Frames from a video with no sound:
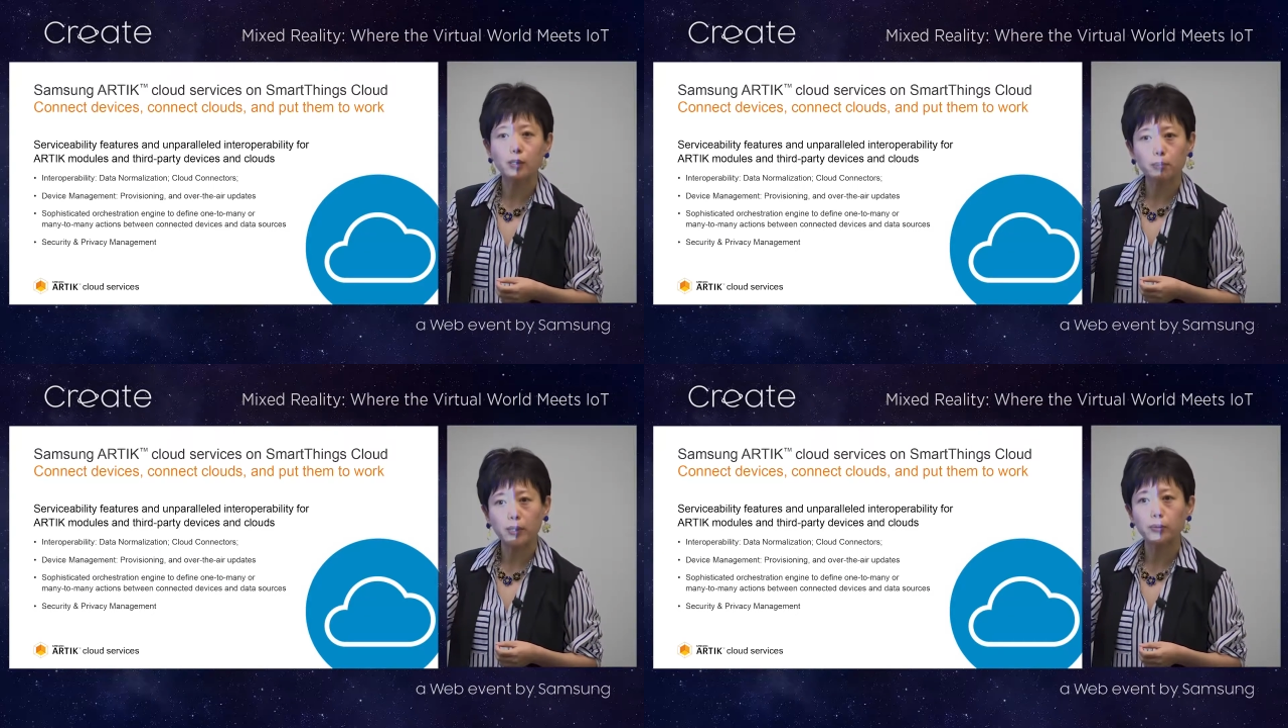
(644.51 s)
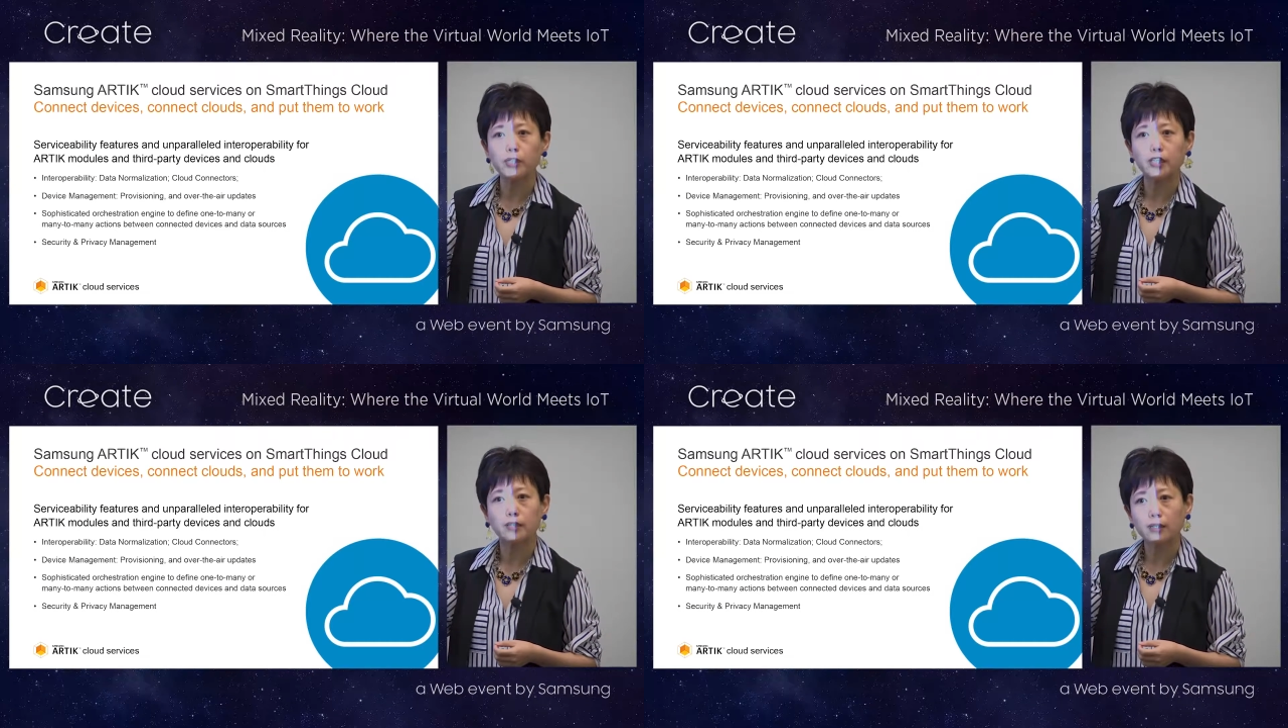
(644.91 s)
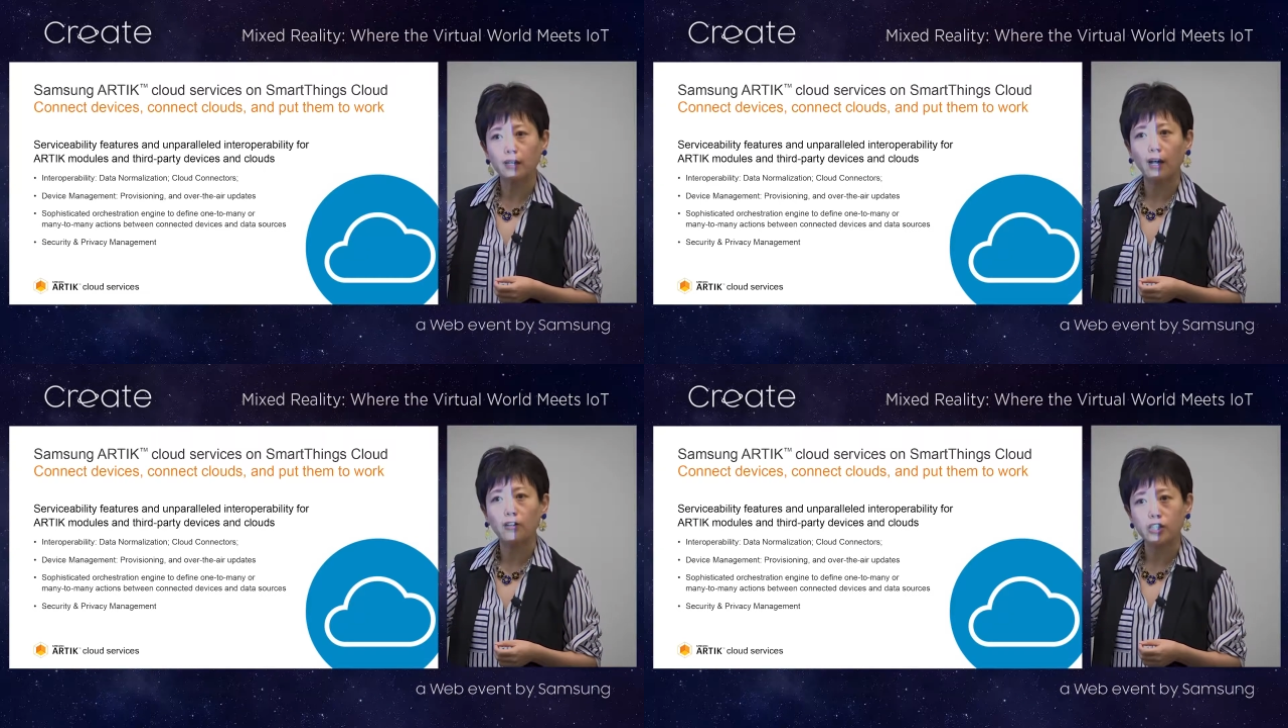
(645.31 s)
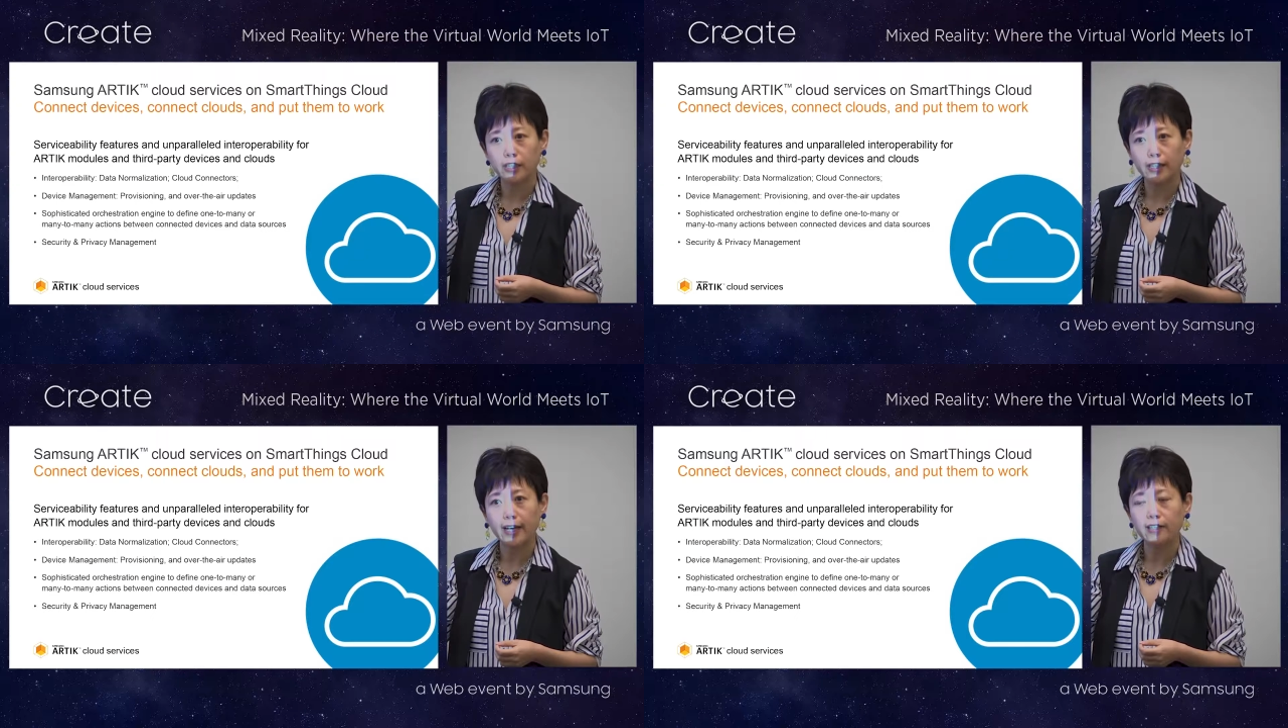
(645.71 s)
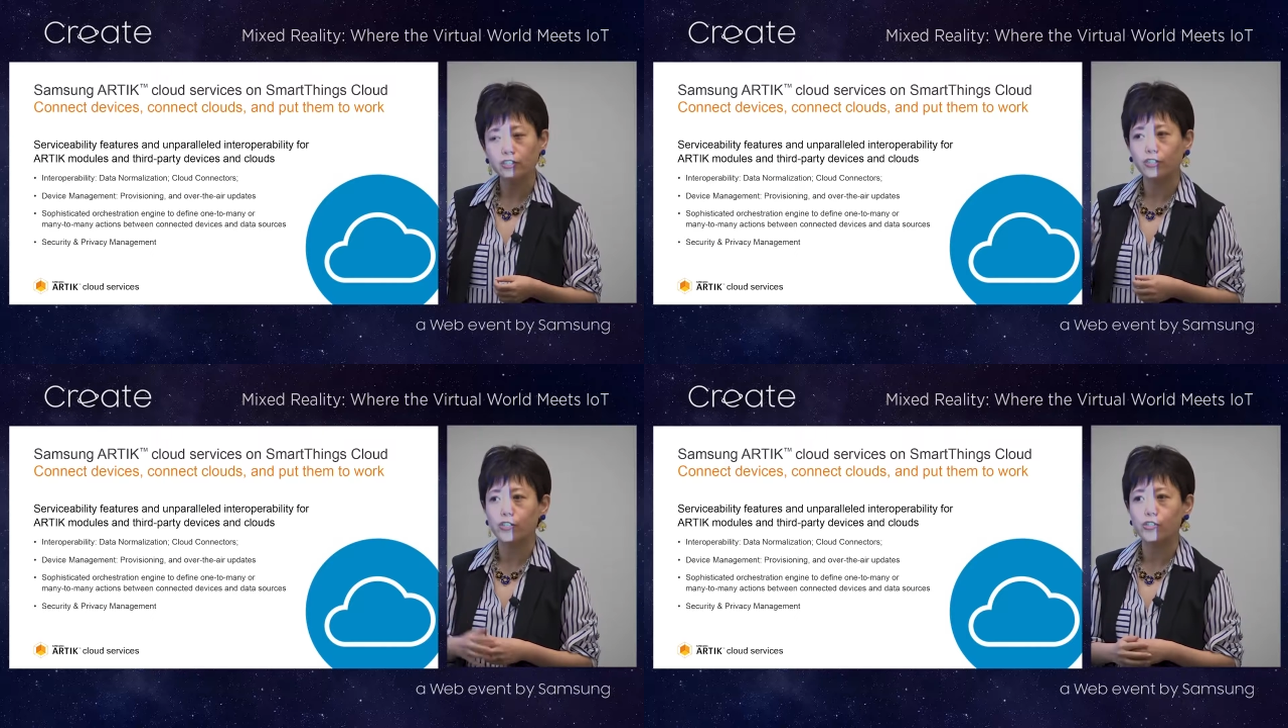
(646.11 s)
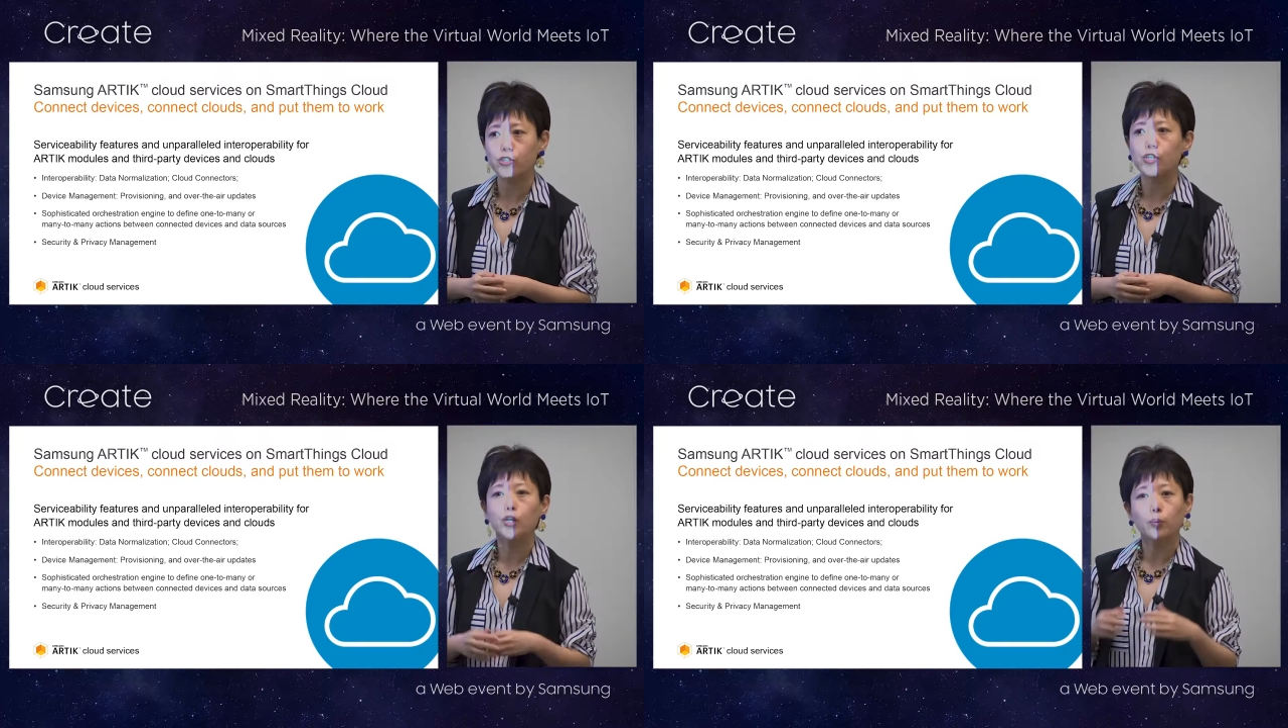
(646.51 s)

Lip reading: the building cloud connectors,